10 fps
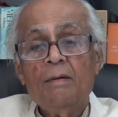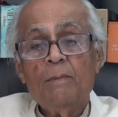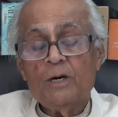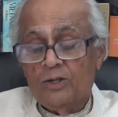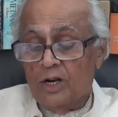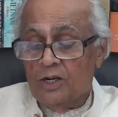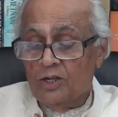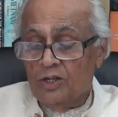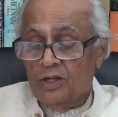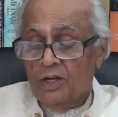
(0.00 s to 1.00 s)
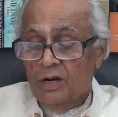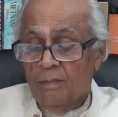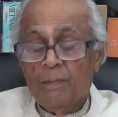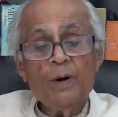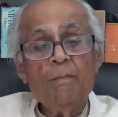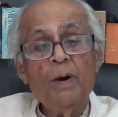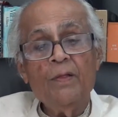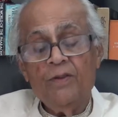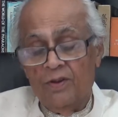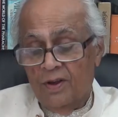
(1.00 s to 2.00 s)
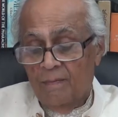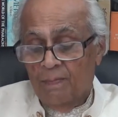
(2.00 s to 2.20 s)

persons per month,